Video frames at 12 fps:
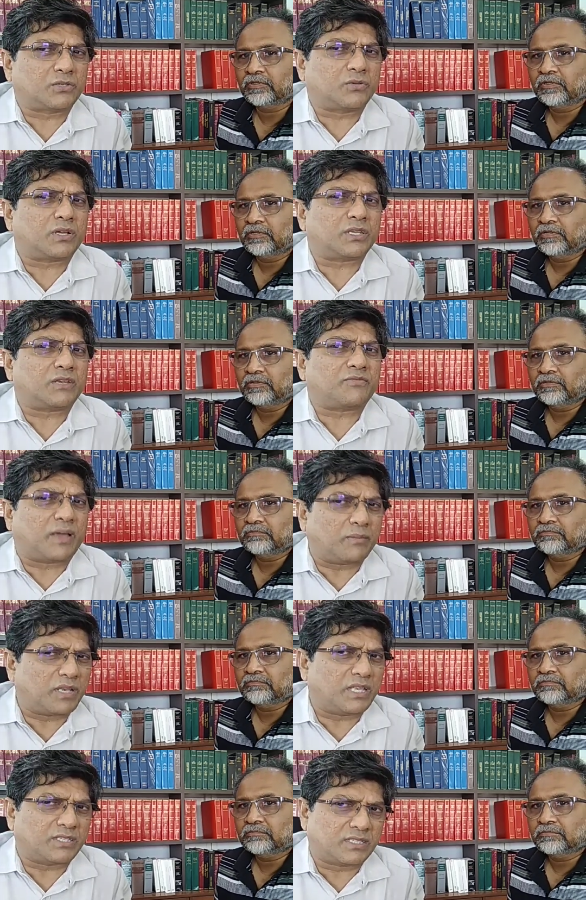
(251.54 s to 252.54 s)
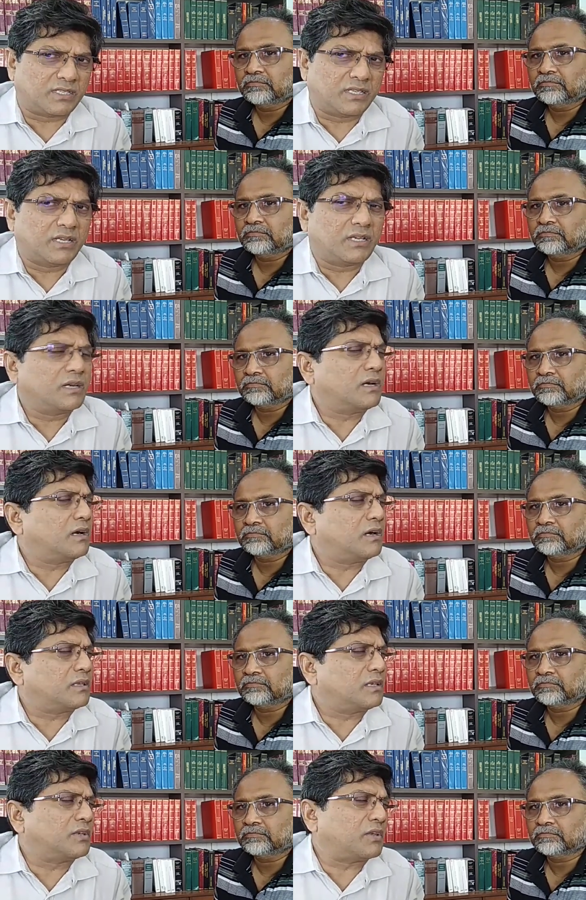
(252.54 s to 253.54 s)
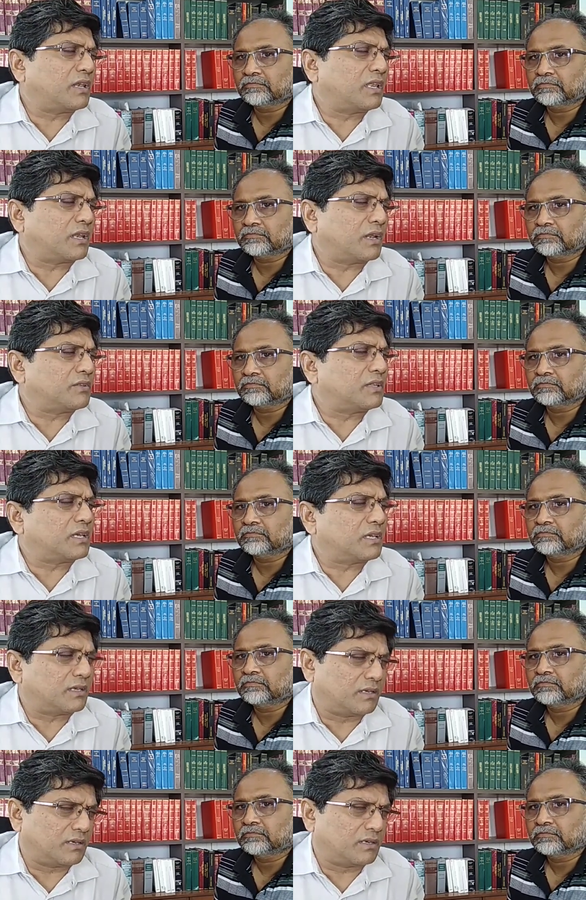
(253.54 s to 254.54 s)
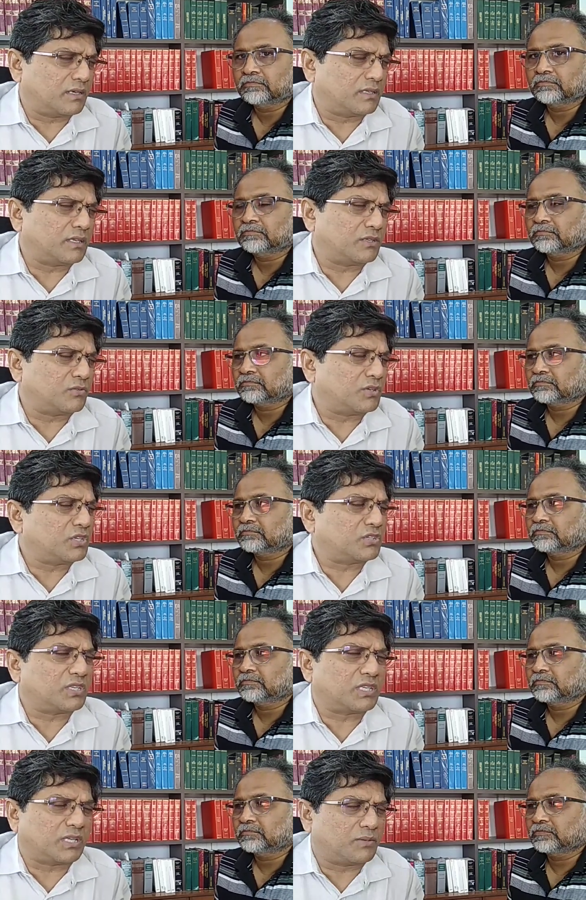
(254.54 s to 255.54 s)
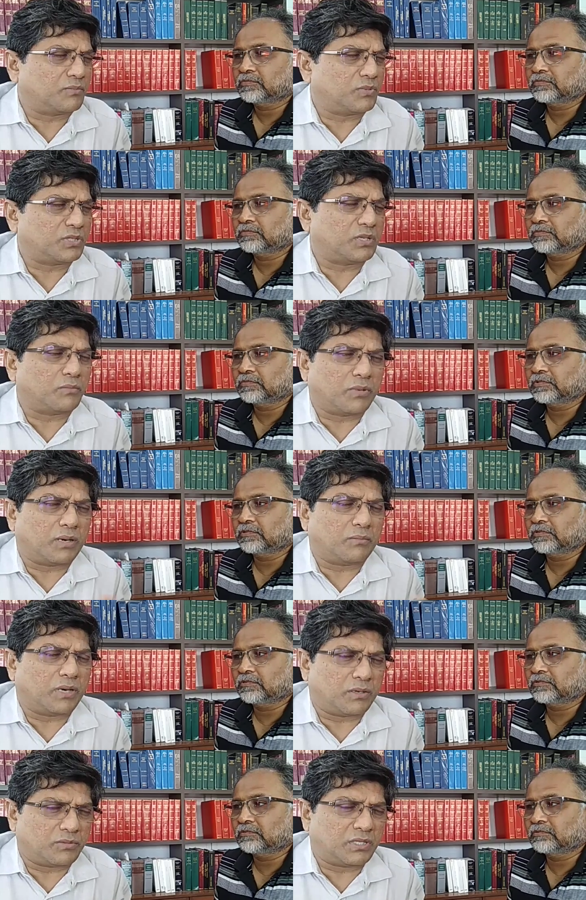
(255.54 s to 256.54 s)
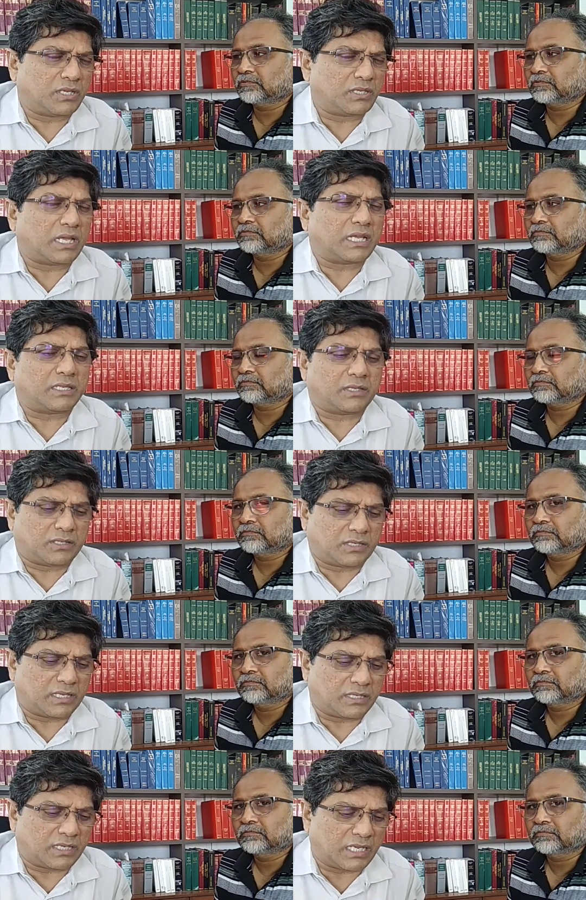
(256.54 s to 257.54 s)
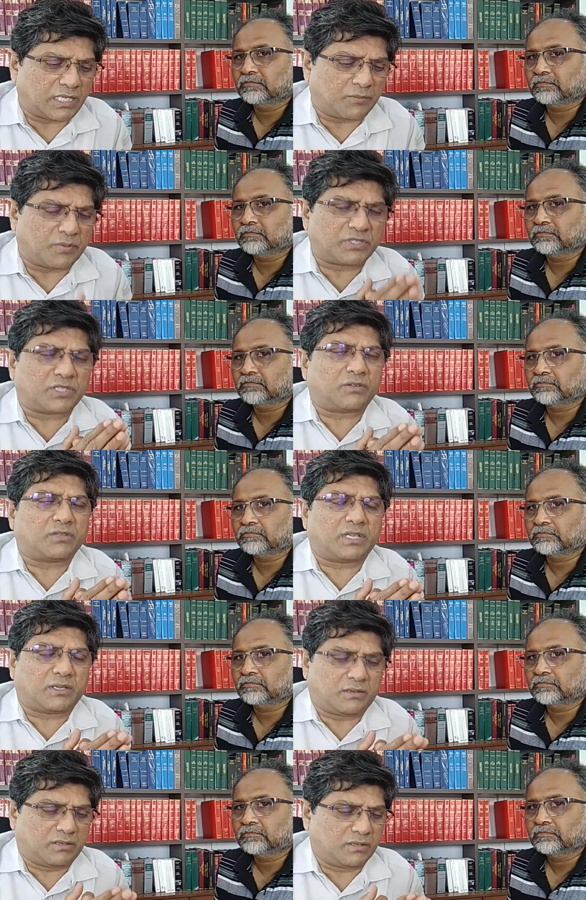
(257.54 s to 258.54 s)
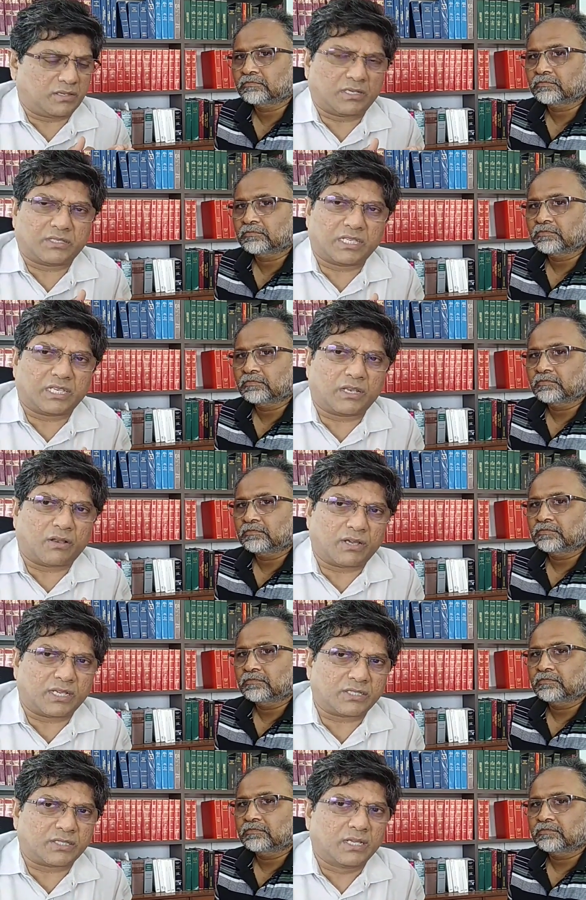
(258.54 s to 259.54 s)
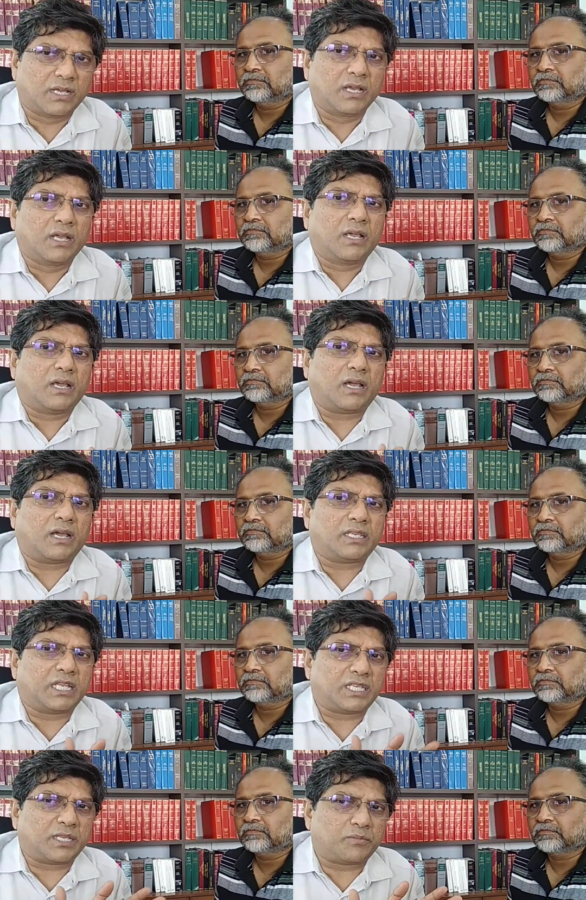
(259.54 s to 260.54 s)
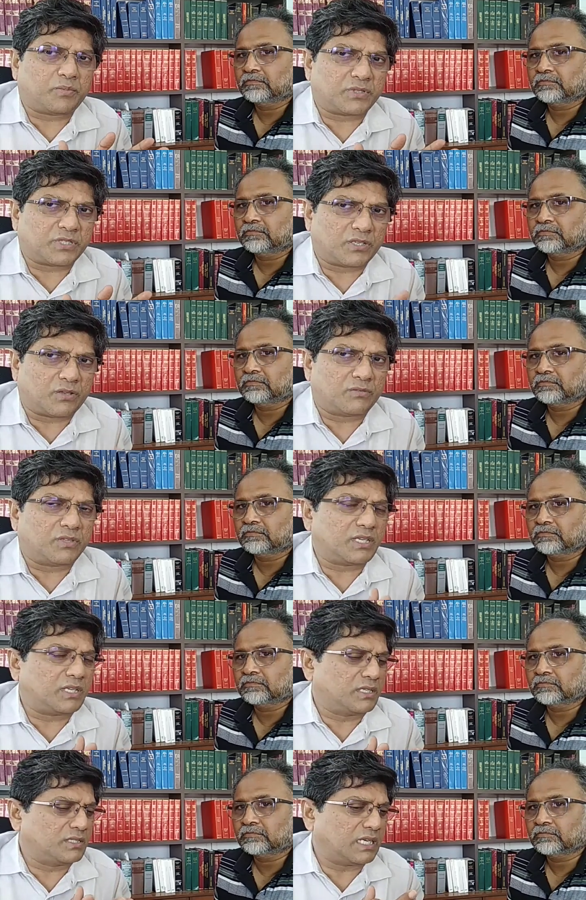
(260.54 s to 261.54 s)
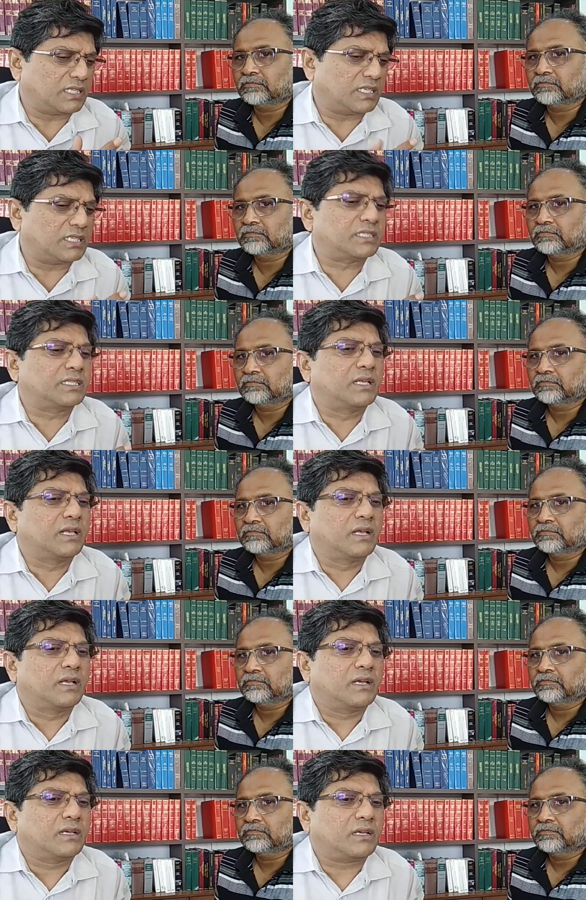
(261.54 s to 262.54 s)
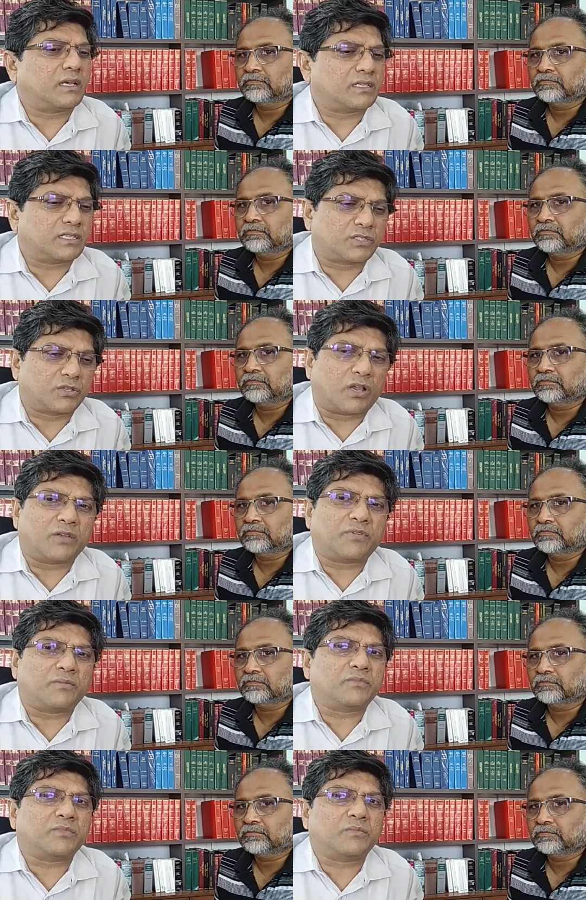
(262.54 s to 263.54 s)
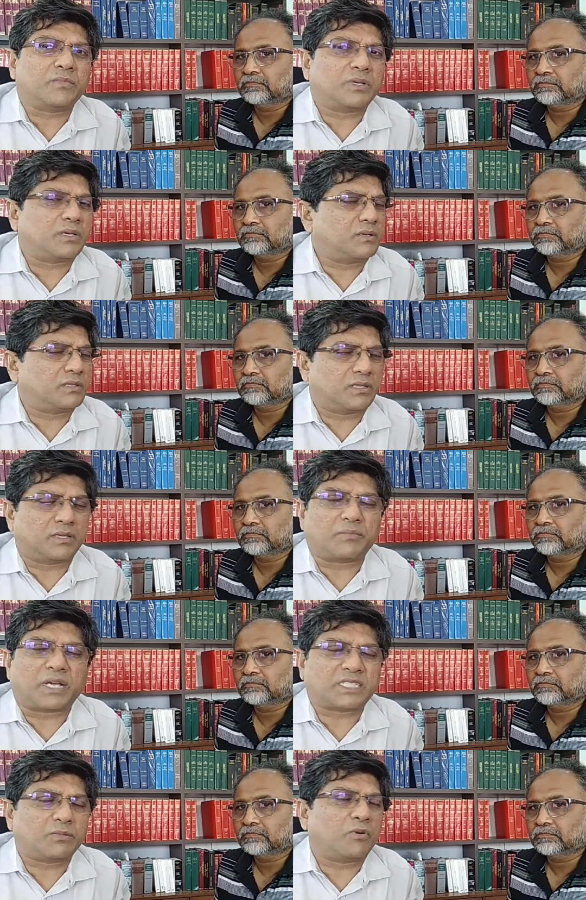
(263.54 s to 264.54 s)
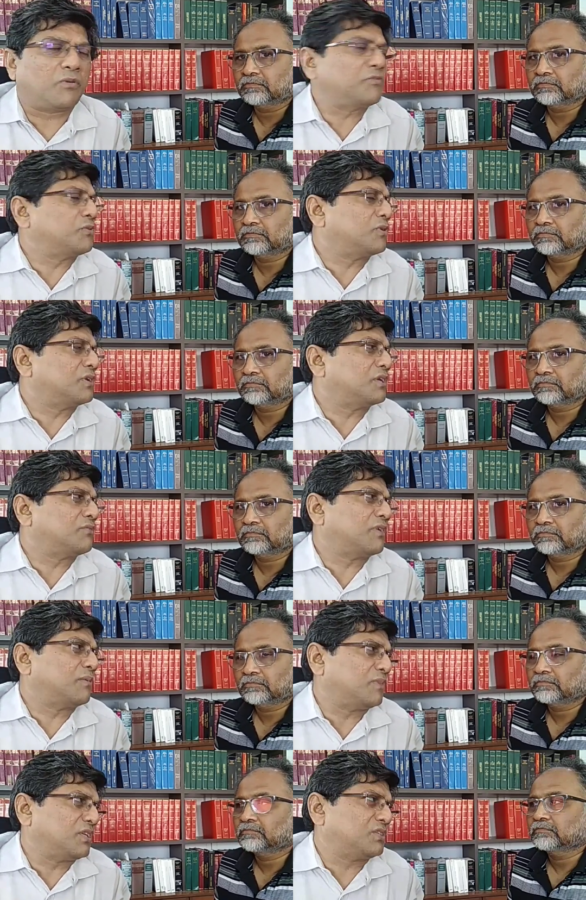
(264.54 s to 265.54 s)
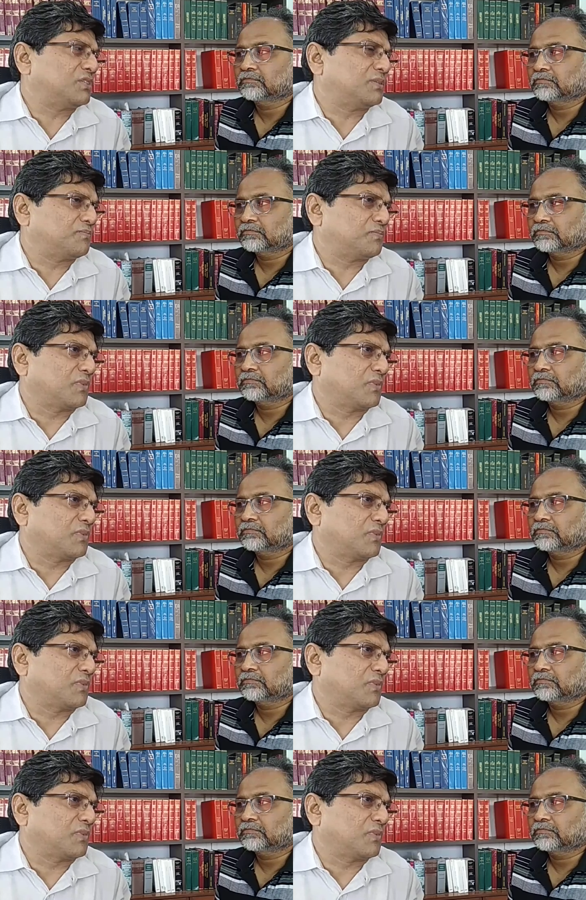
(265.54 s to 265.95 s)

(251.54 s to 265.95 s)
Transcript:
Speaker 1: 200 families uh, later run the Indian judiciary. They, the, the 90% of the uh, senior lawyers and 80% of the judges uh, is drawn from the maximum of 200 families.